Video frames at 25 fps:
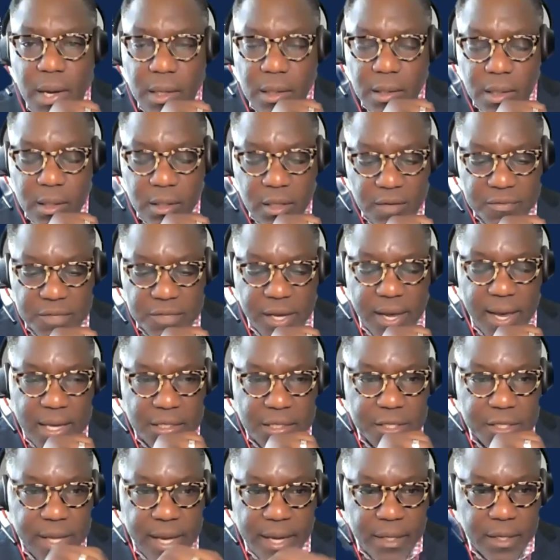I'd love to
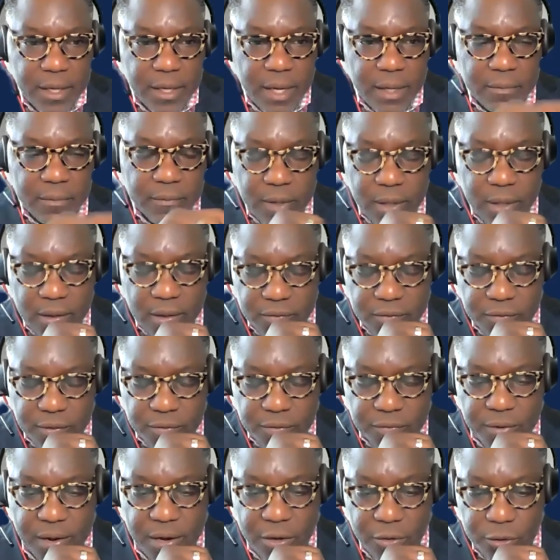add to that, and I
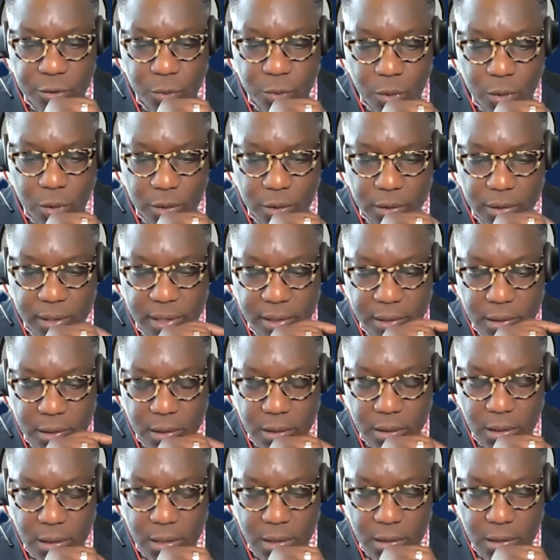follow the work
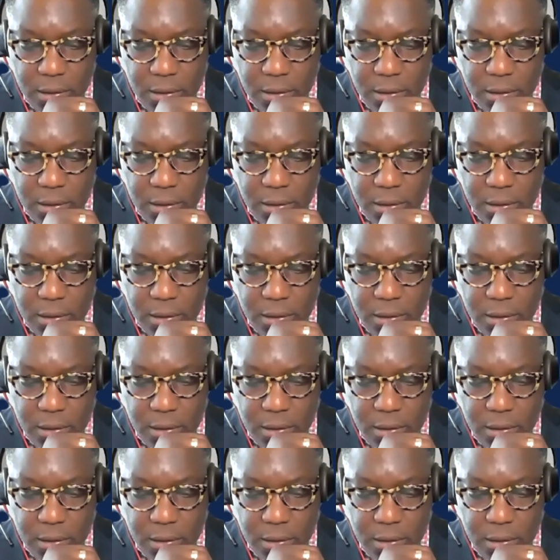that